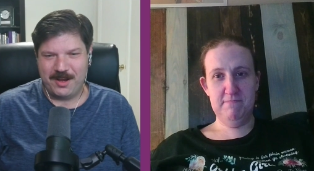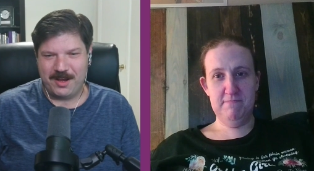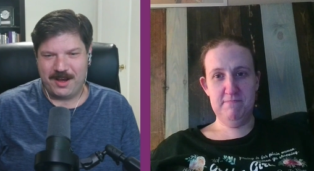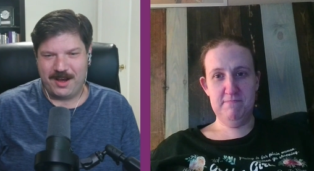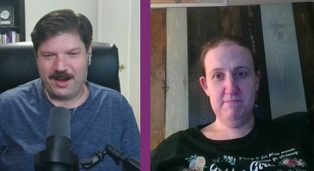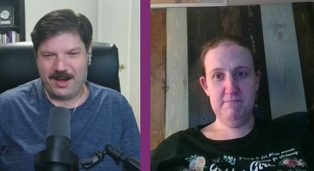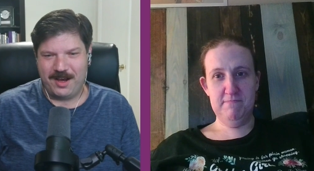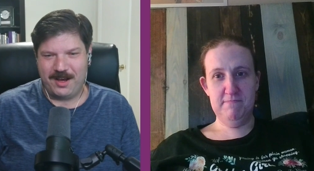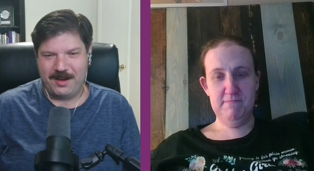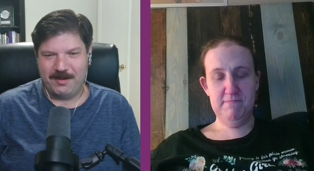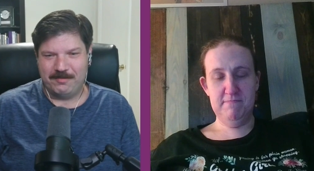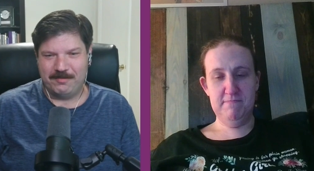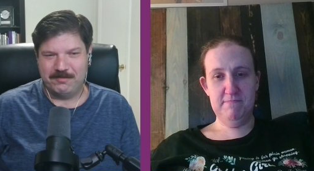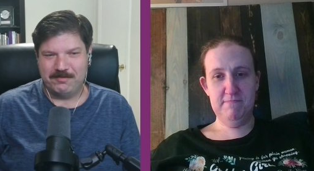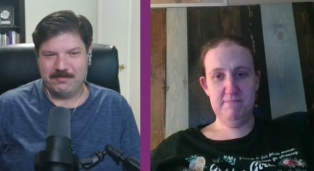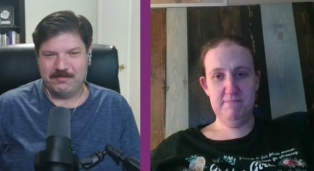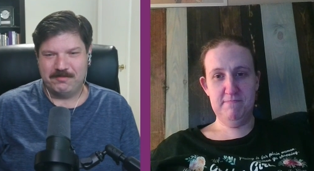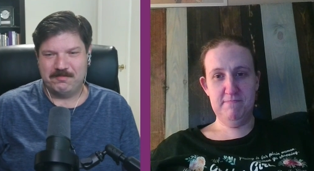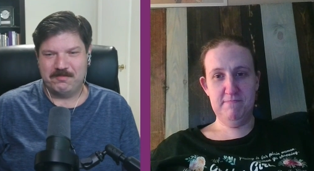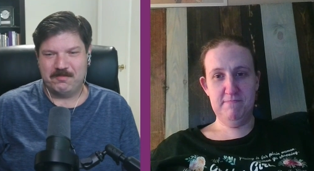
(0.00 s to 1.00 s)
Speaker 1: um
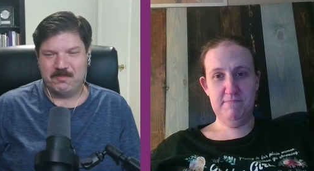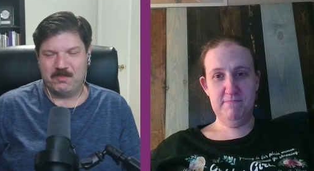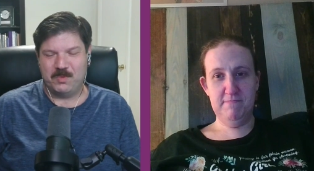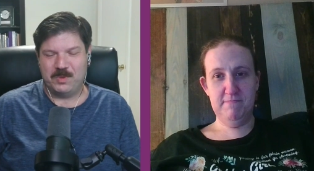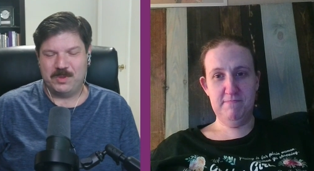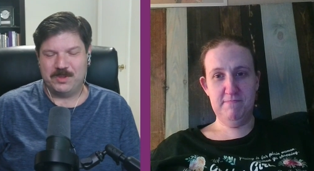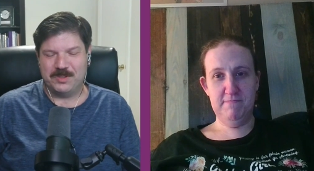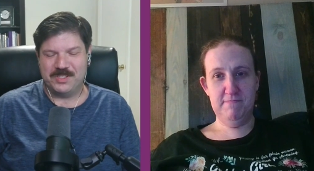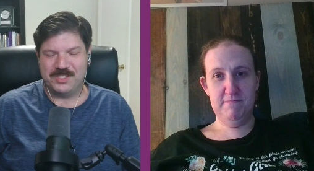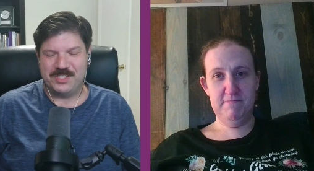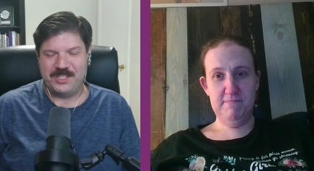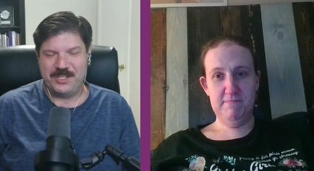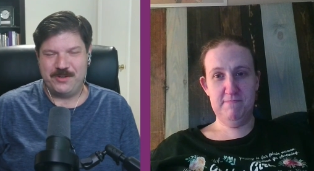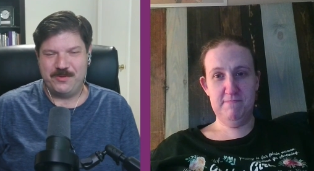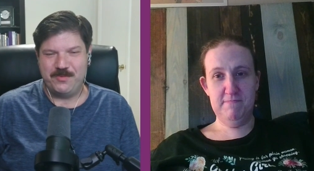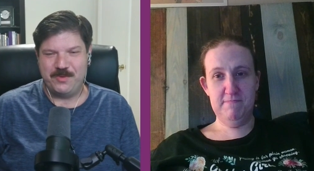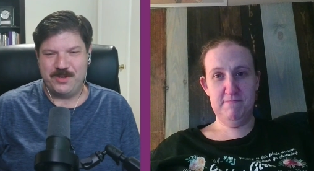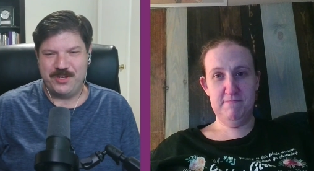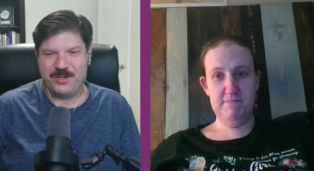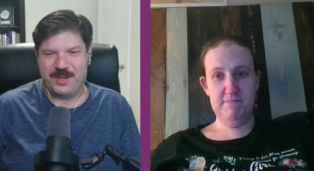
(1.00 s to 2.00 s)
we'll see you
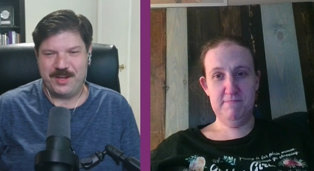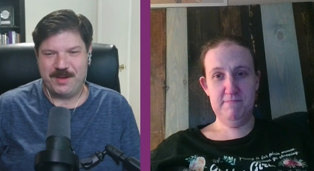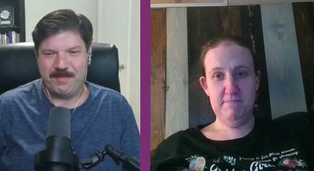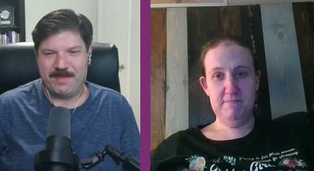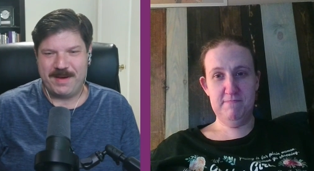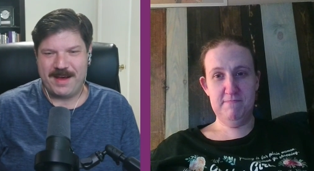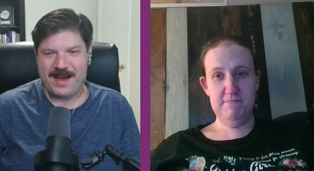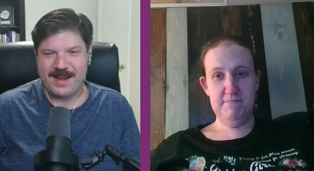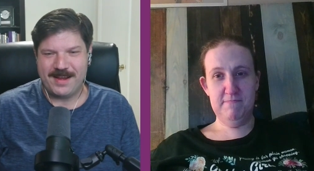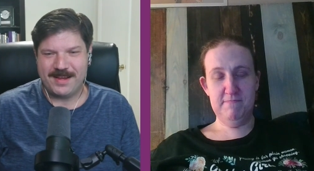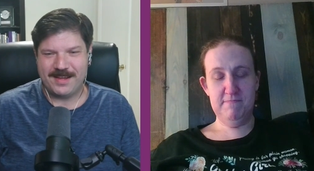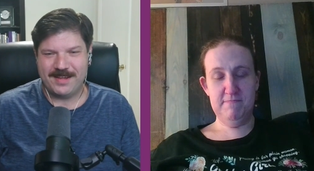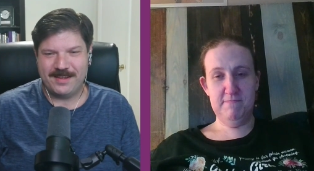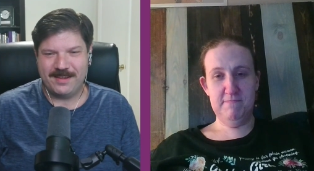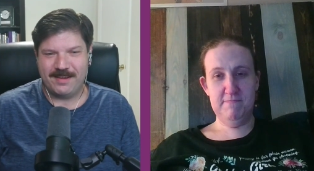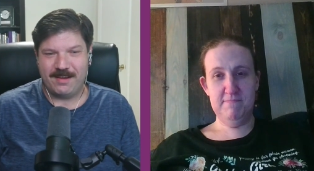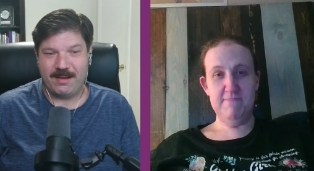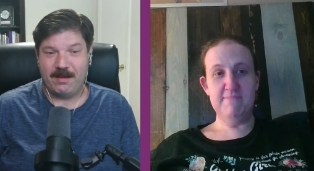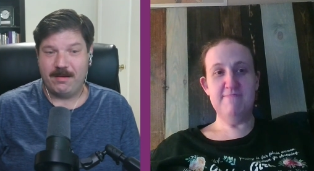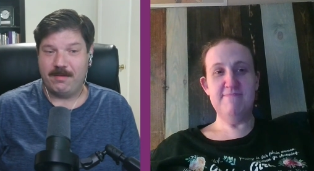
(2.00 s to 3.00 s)
when you get back
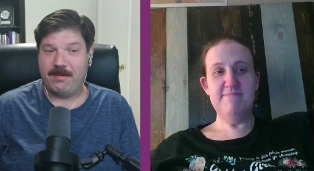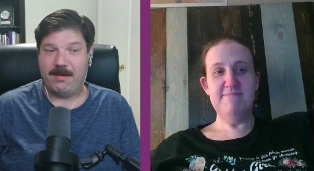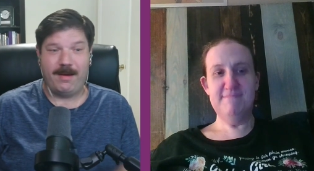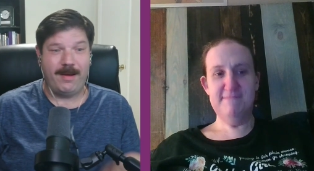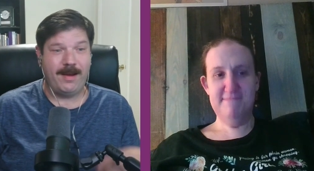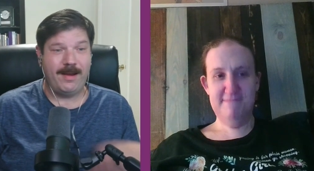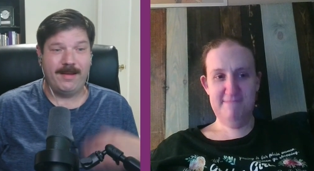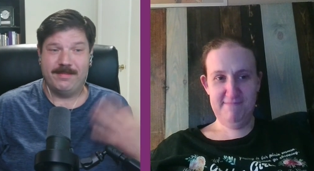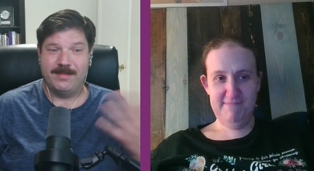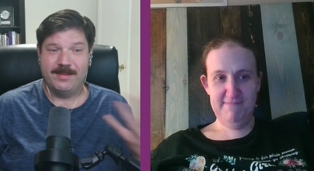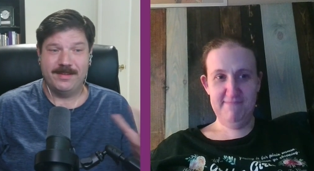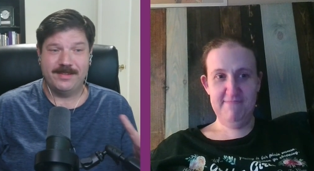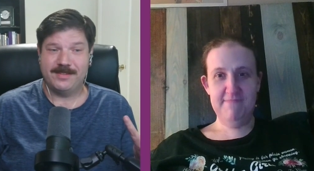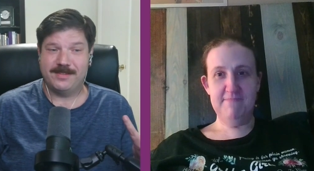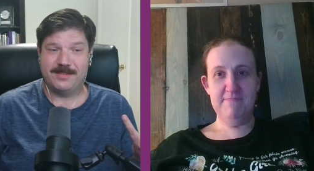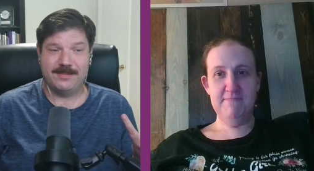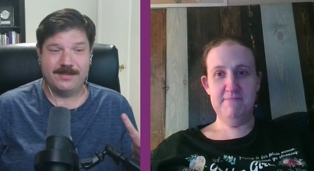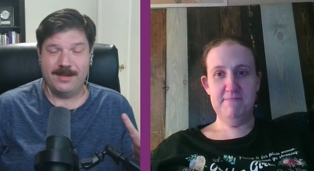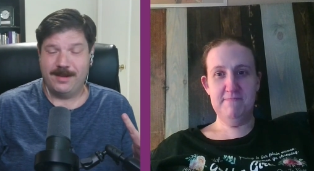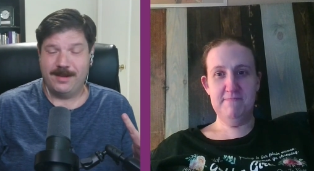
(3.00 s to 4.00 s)
and this